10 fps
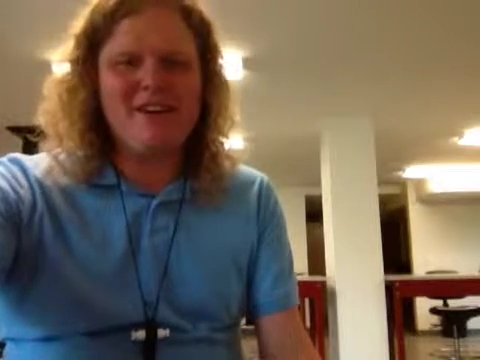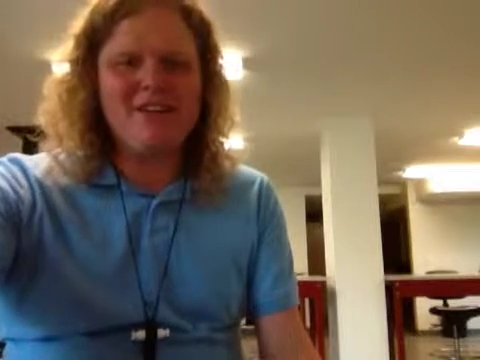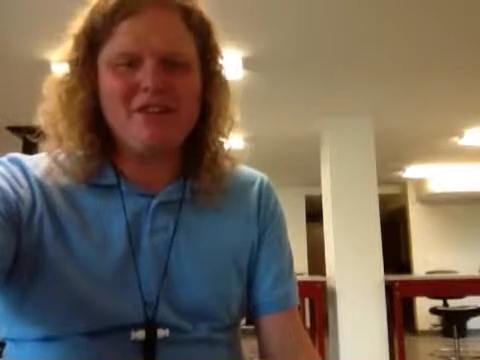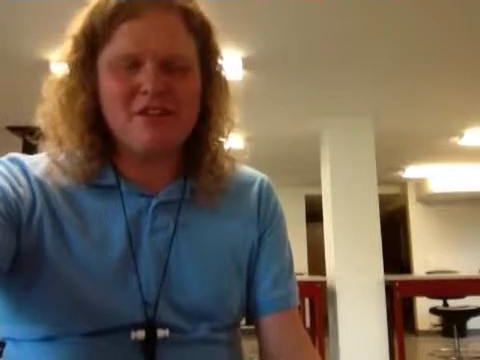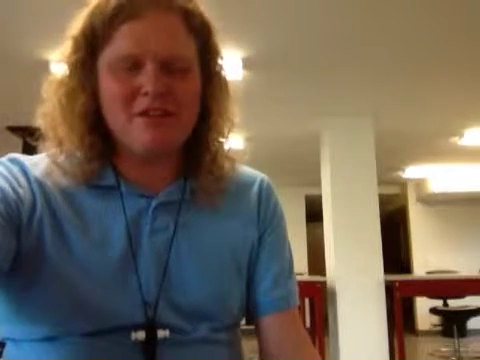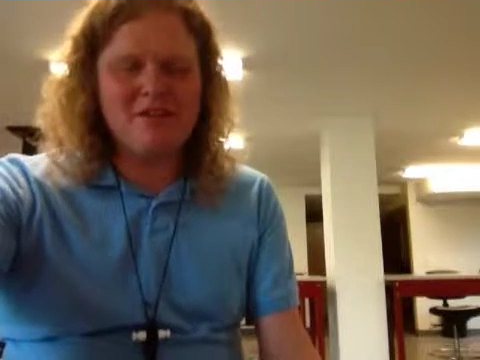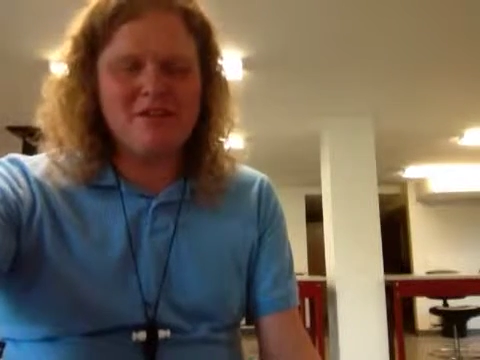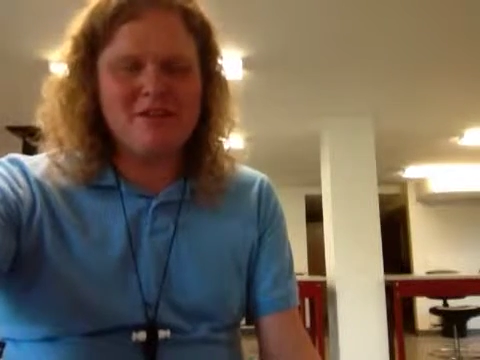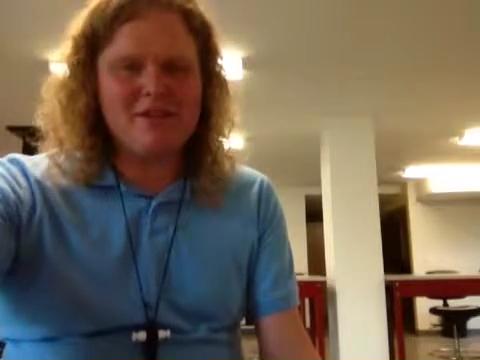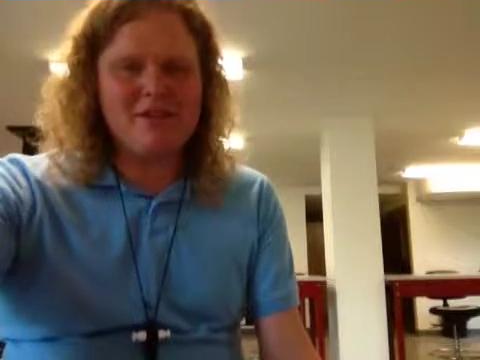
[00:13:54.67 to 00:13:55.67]
Just
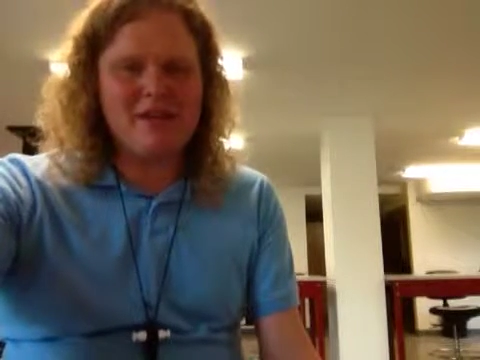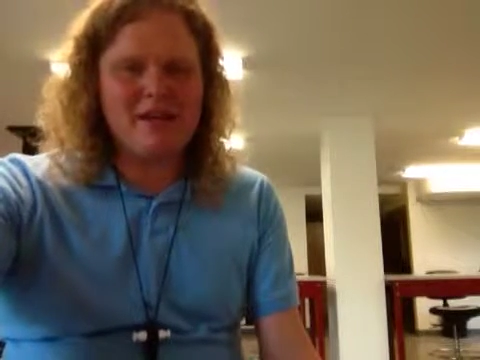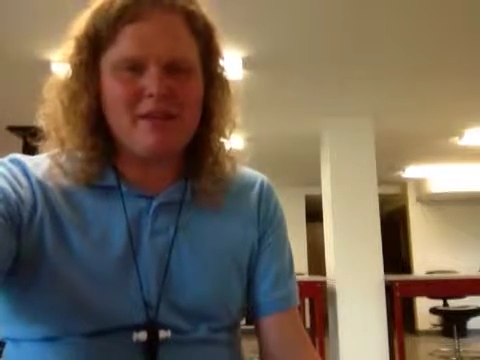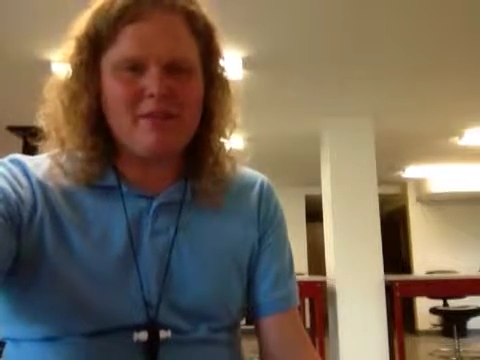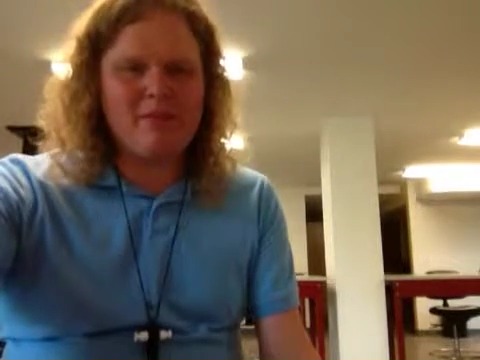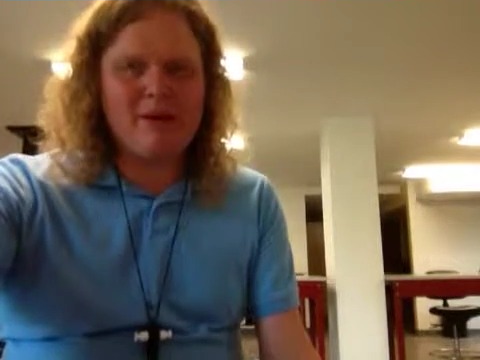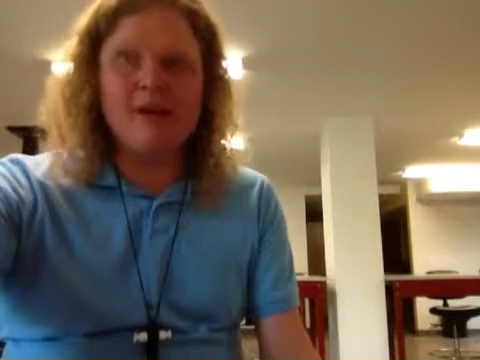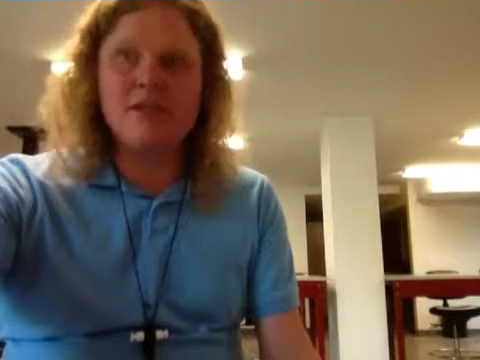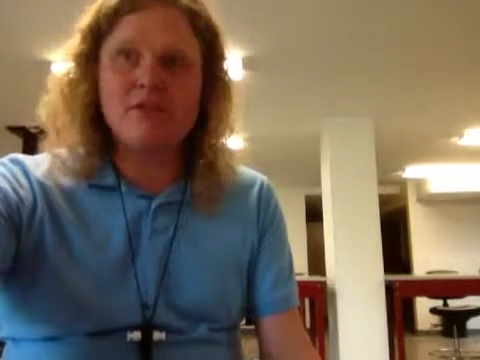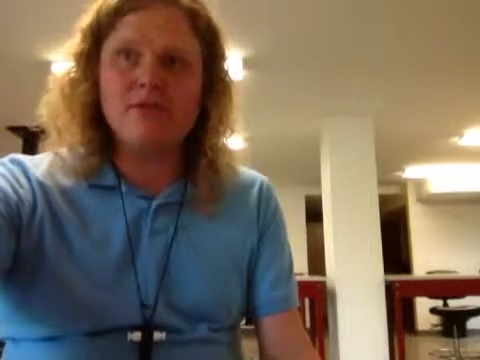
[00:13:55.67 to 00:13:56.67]

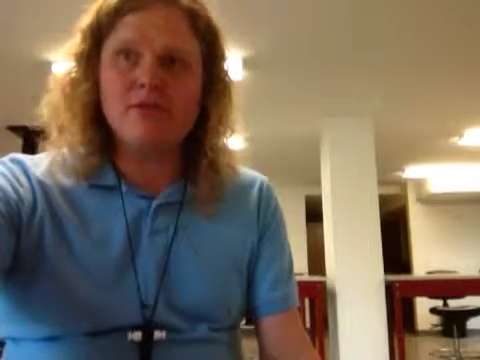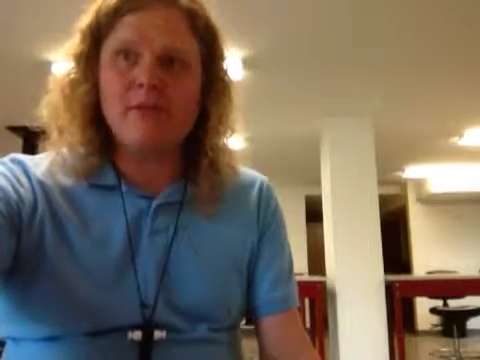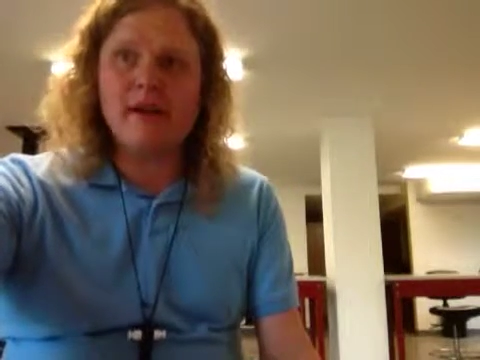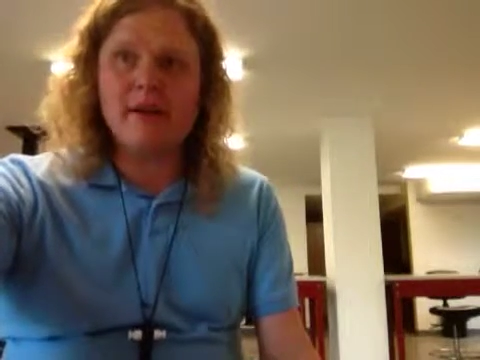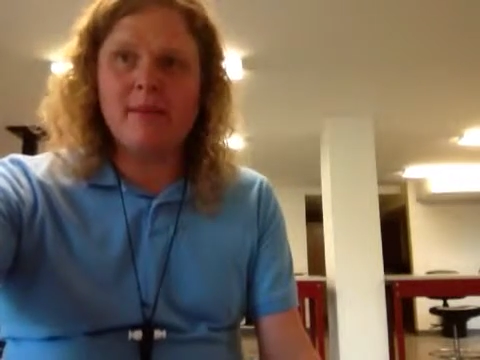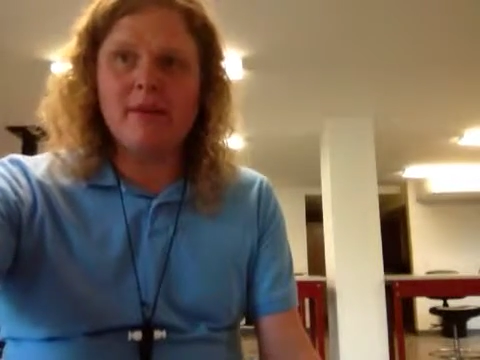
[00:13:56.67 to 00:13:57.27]
practice through the melody